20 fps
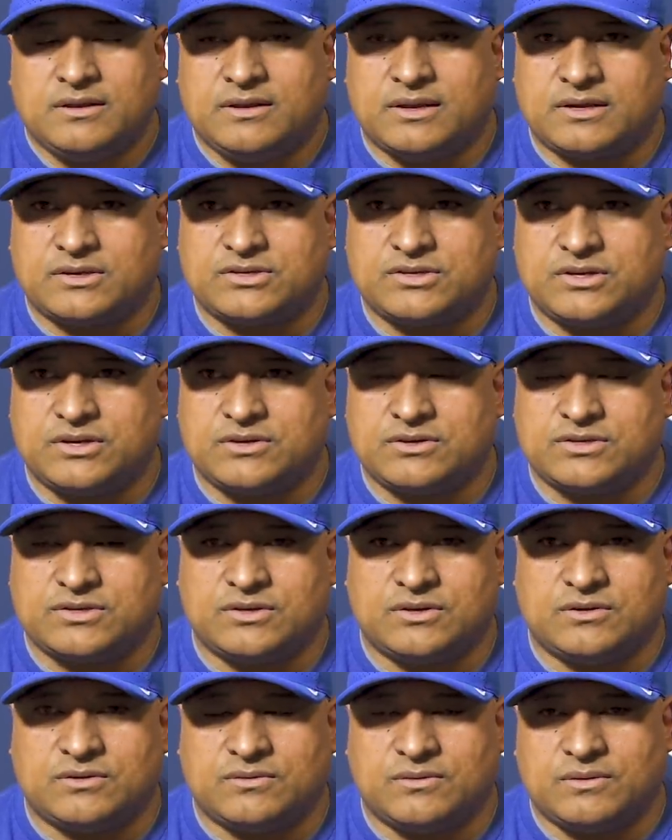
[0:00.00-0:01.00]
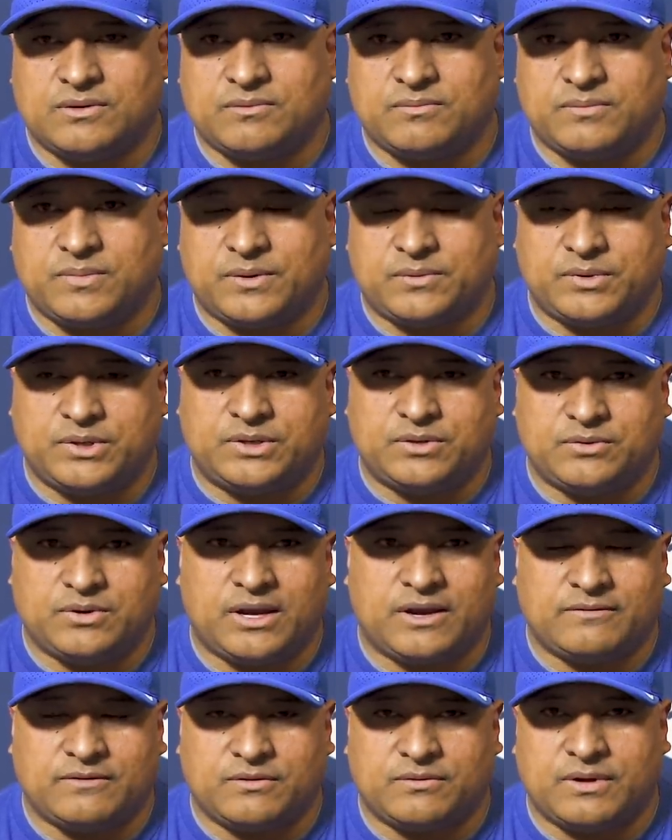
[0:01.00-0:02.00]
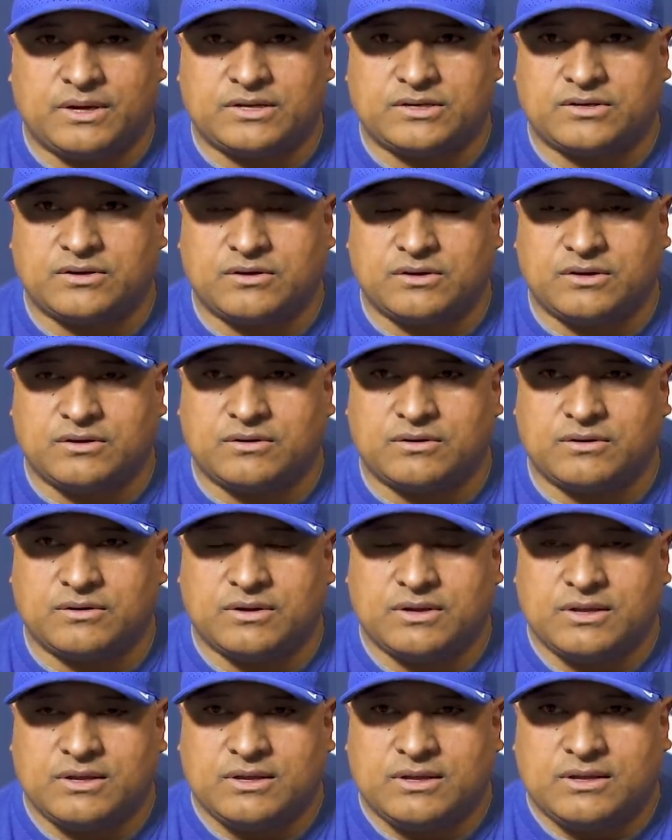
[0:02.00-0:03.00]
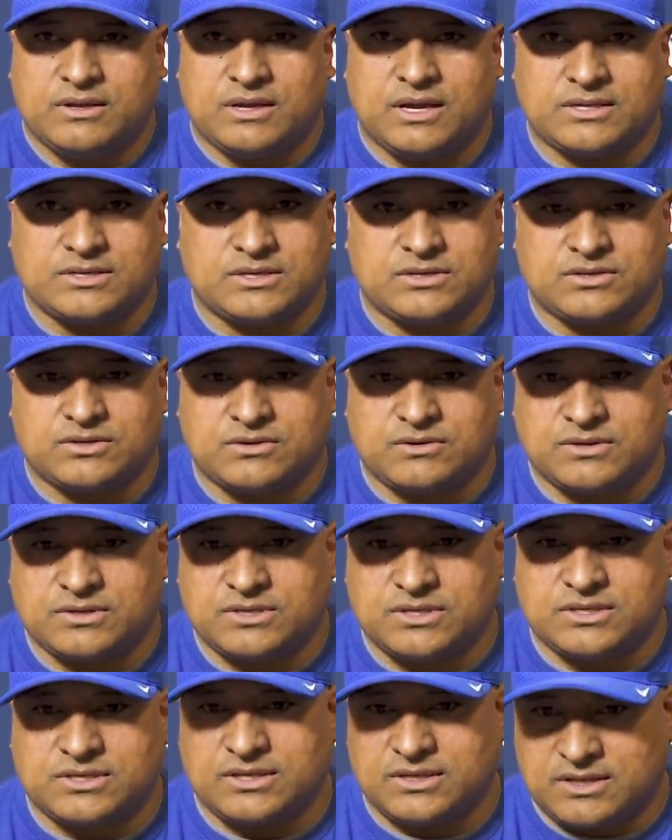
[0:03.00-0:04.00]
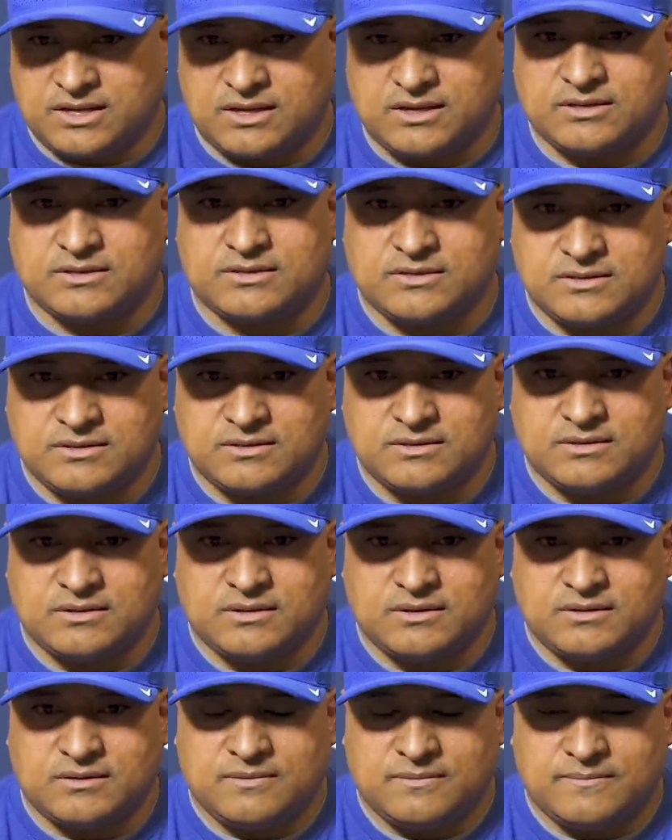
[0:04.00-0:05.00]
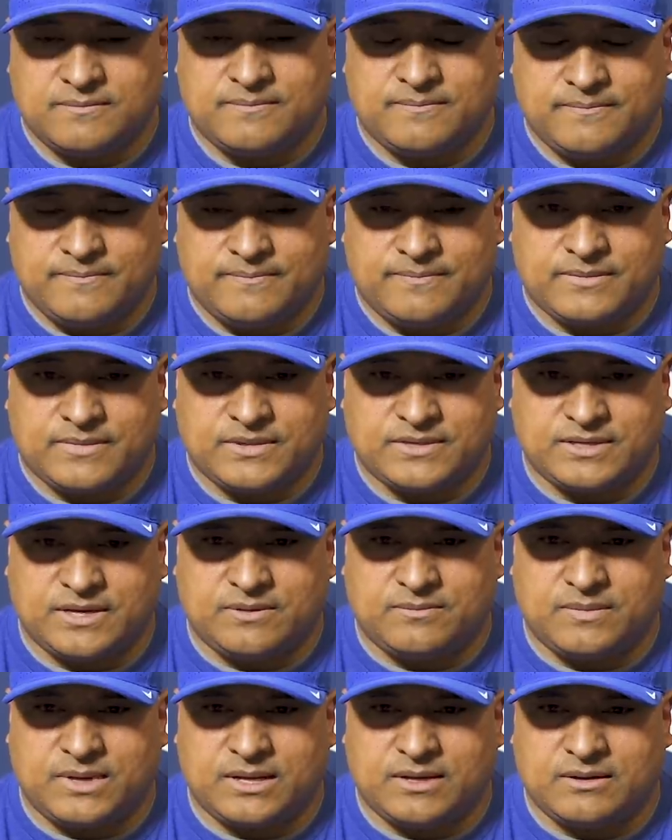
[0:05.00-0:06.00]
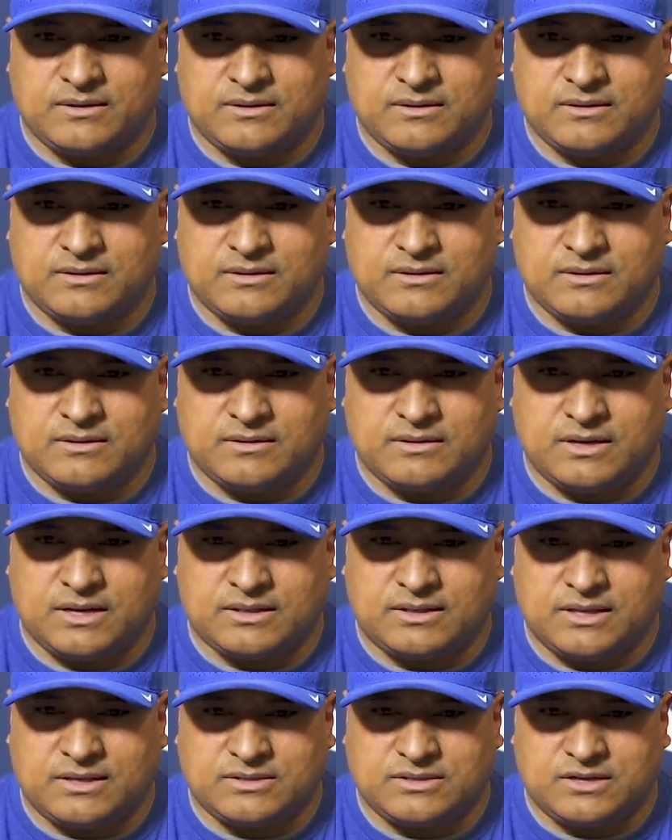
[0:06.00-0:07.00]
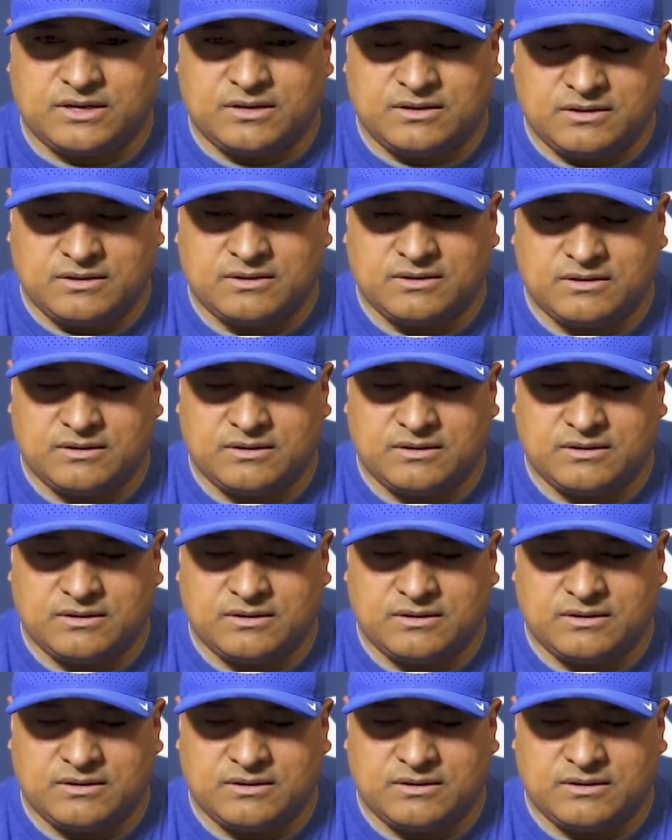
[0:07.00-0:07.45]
next year, but we do have the redshirt year as insurance just in case. Does that make you got that, Jay?